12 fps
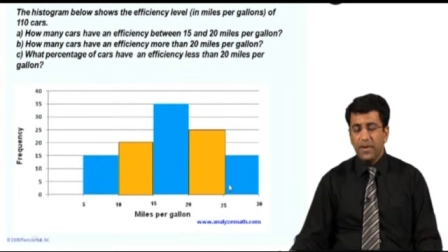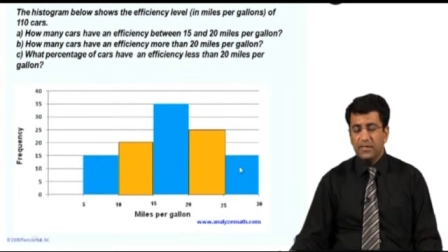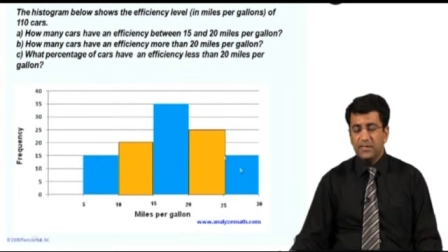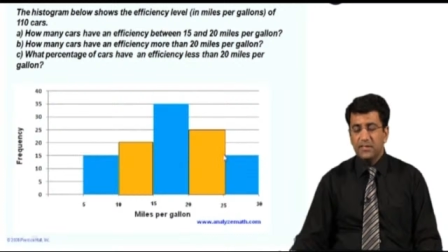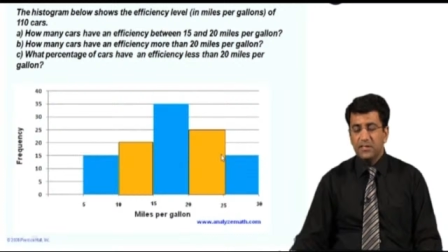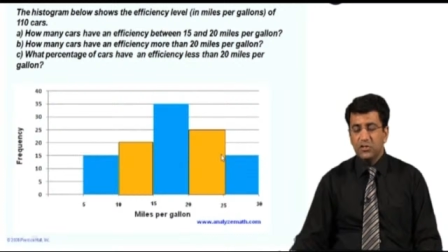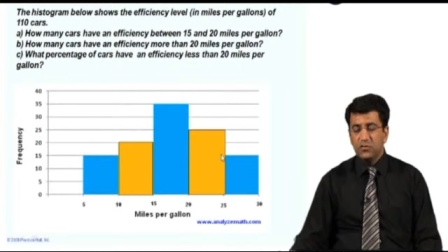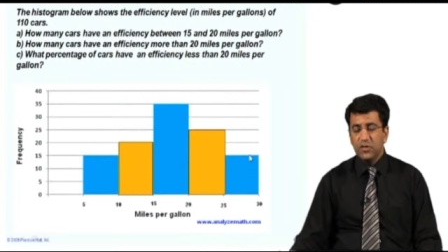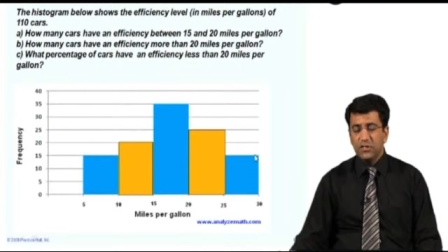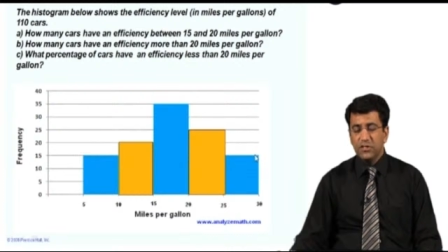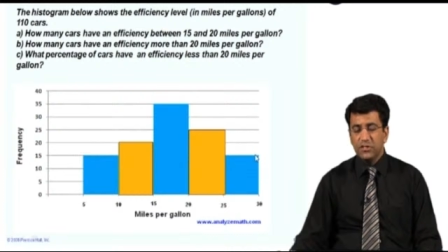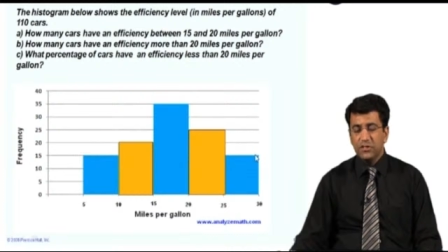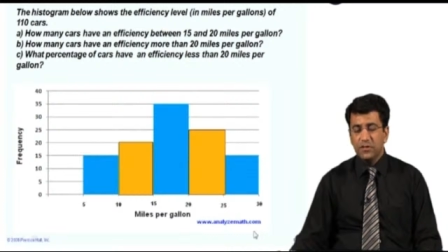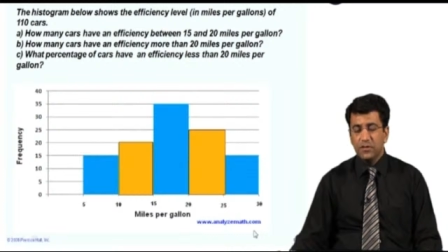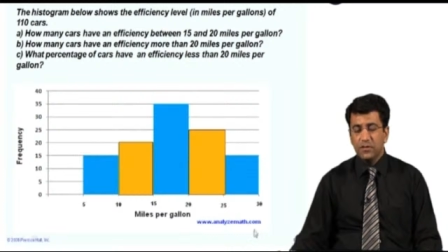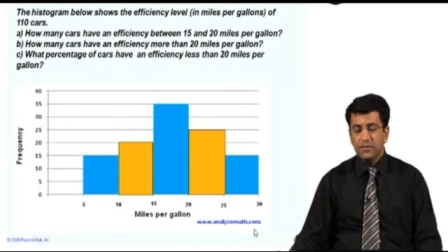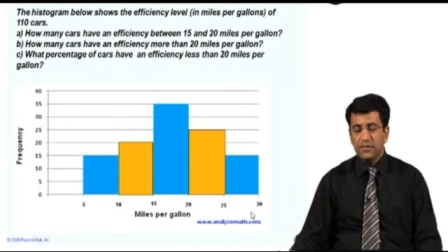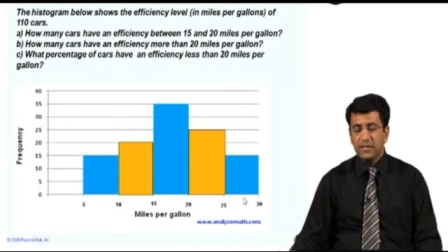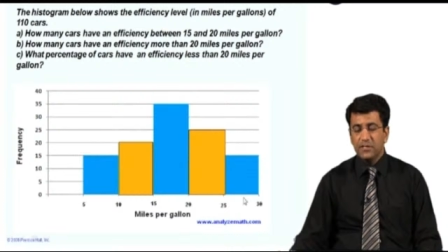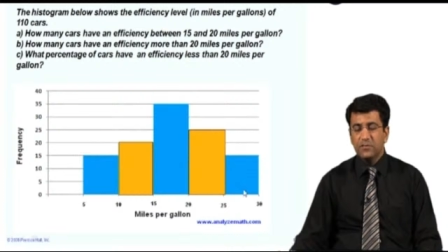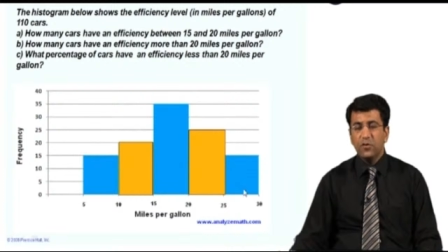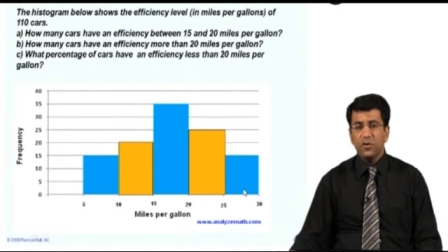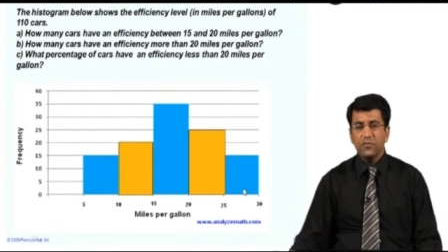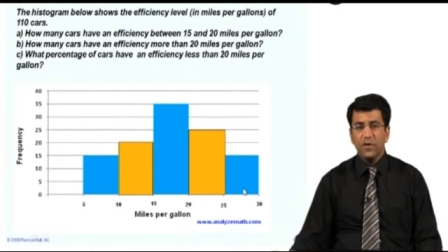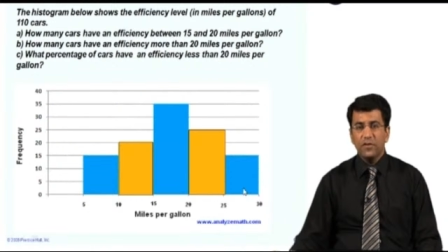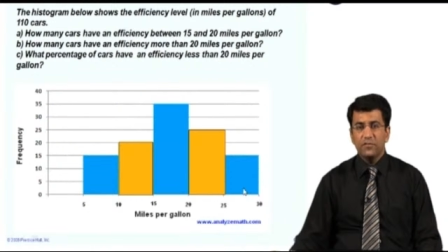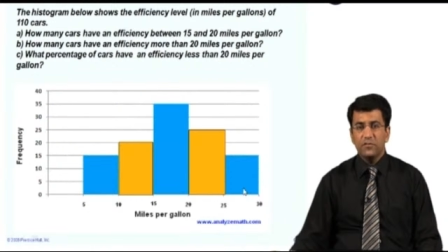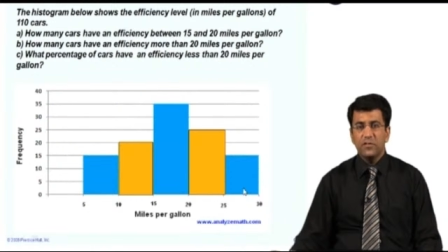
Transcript: plus this 20, that is 45.